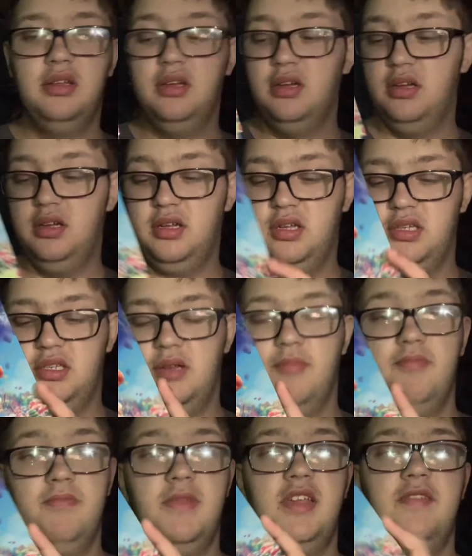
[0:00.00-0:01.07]
uh, the
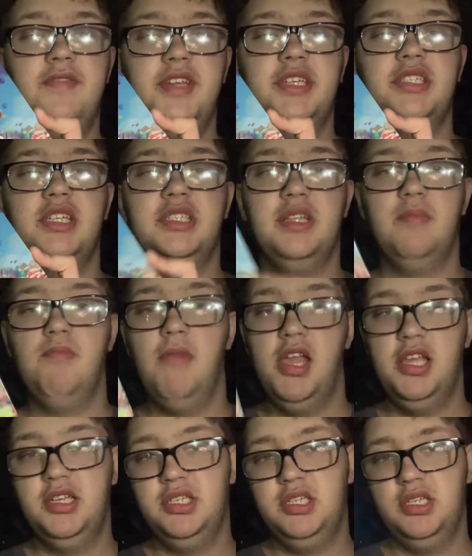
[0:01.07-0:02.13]
movies is
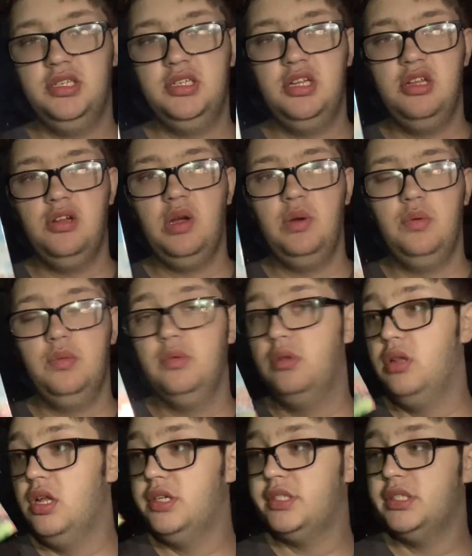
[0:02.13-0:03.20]
amazing too.
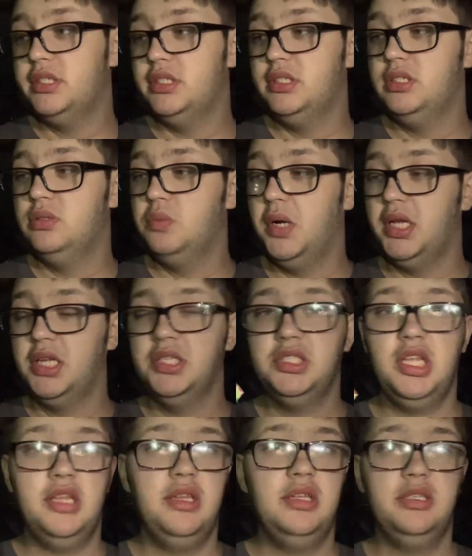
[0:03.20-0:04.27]
This I
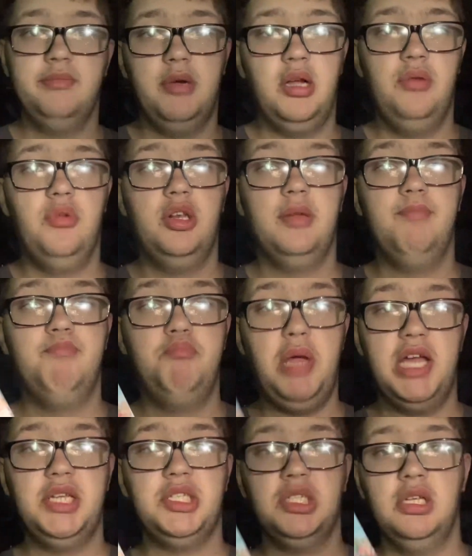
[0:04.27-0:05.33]
said, is probably one of the
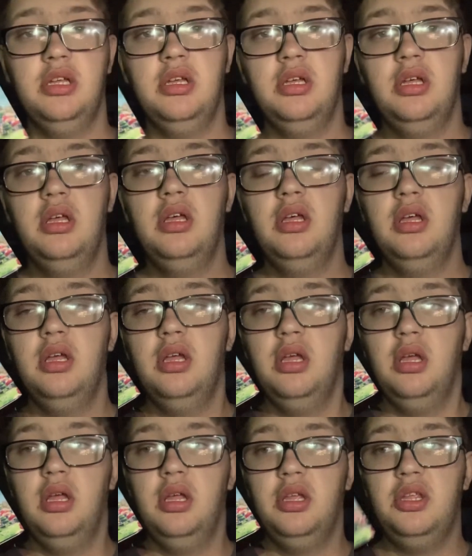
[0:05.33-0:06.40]
best
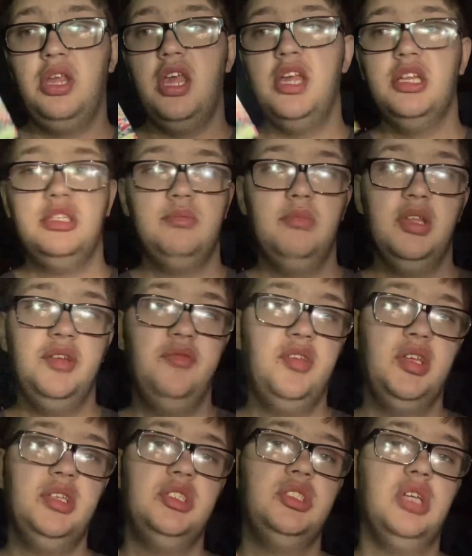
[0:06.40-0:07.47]
kids
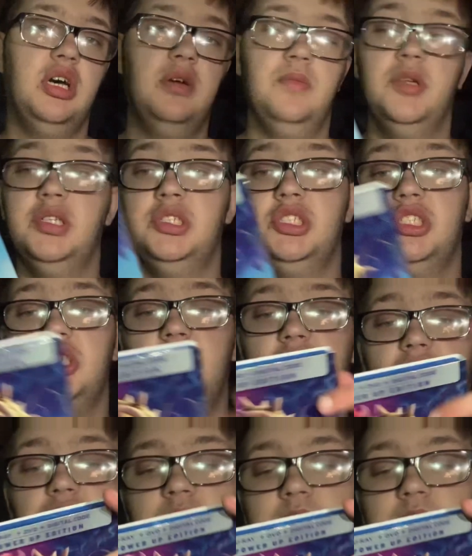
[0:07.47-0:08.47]
movies of this year.